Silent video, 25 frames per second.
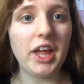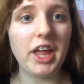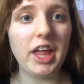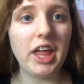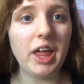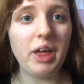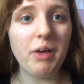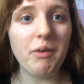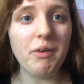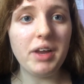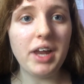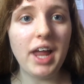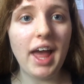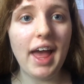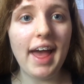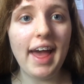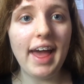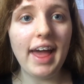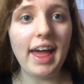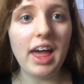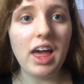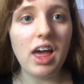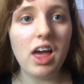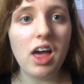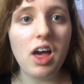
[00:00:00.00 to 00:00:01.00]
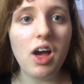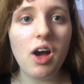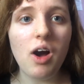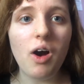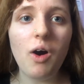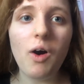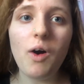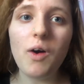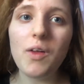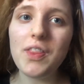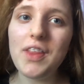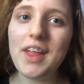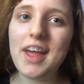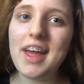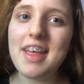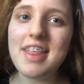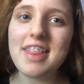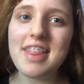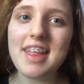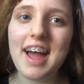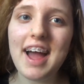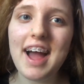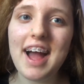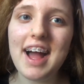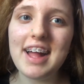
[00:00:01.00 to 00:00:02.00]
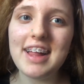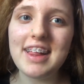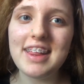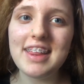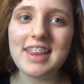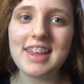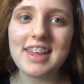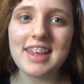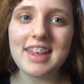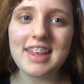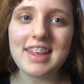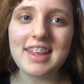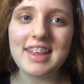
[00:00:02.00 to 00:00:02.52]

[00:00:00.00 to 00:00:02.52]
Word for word: Q&A on this and